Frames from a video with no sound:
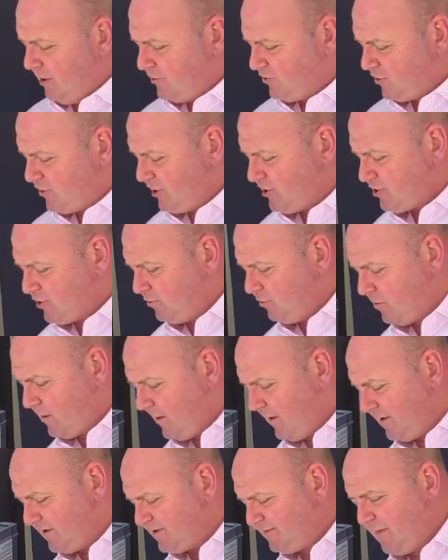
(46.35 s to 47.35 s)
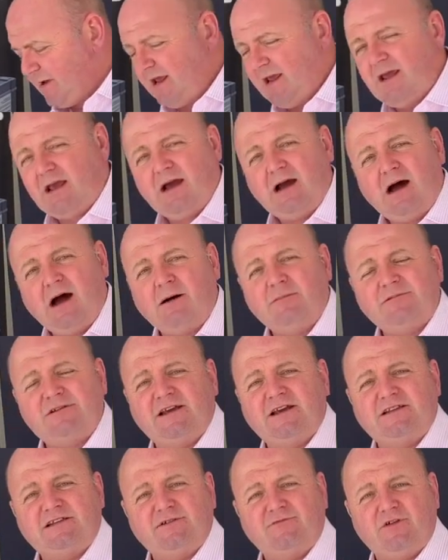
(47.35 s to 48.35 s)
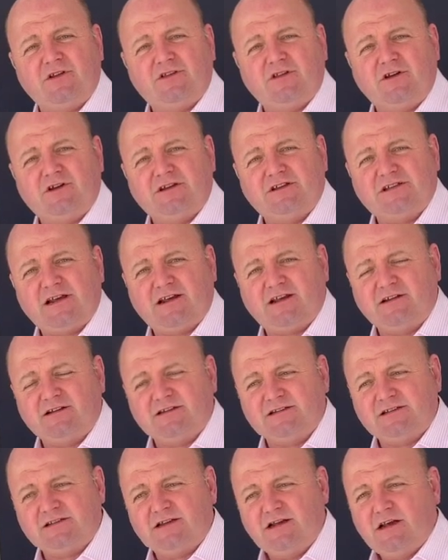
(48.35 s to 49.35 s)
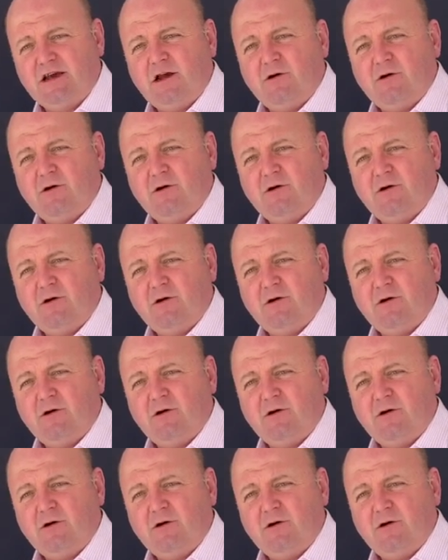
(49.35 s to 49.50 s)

Traditional Class B updates every 30 seconds.